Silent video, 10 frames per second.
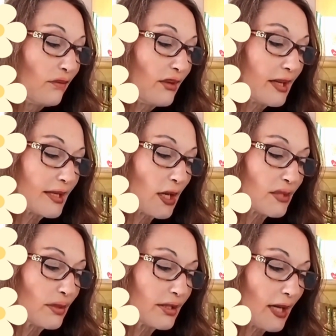Vicky's
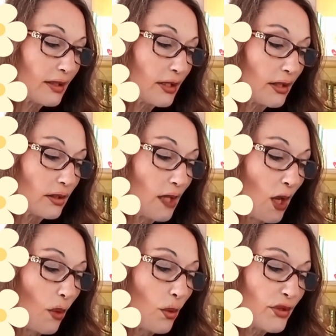husband, Daniel,
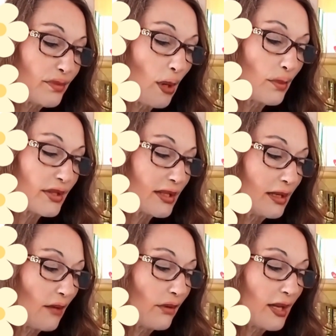once promised to
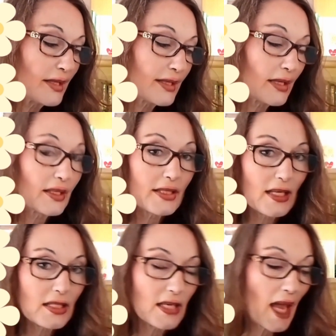love her in sickness
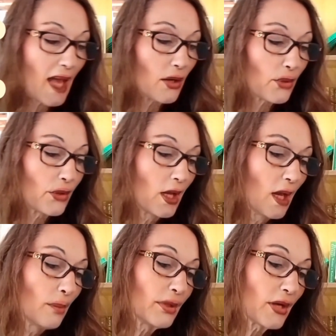and in health,
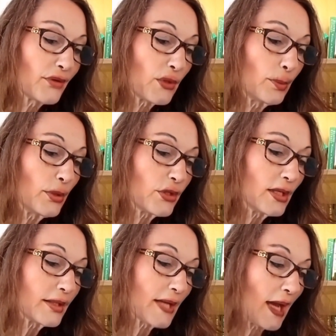but after a
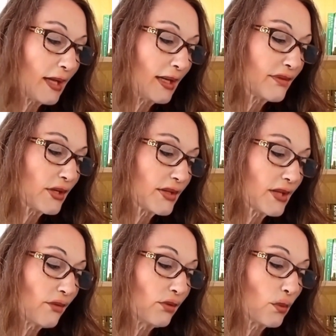brutal attack left her
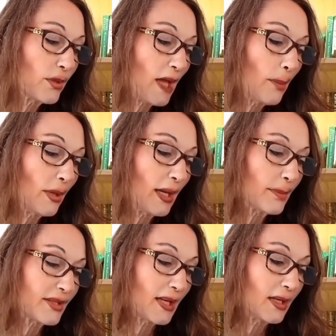suffering with
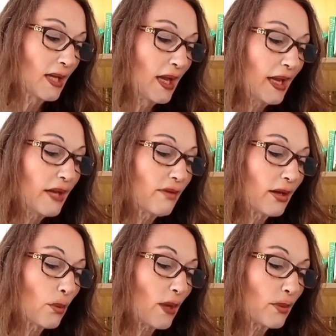epilepsy, he
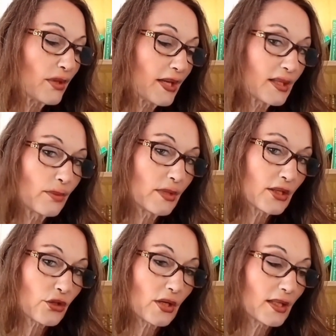ran away with his
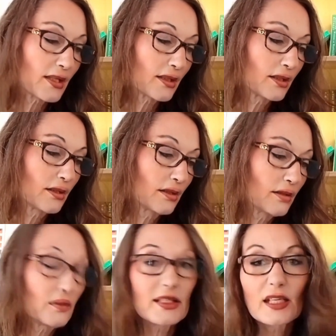mistress.
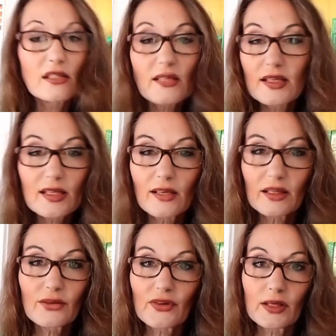Well, Daniel doesn't sound
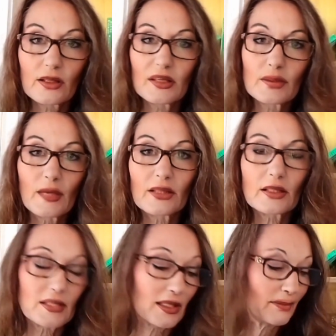like a very nice man,
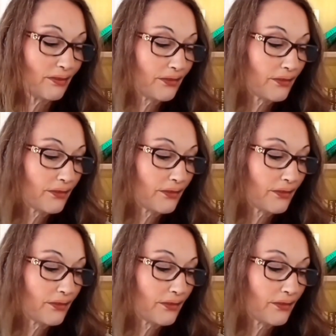does he?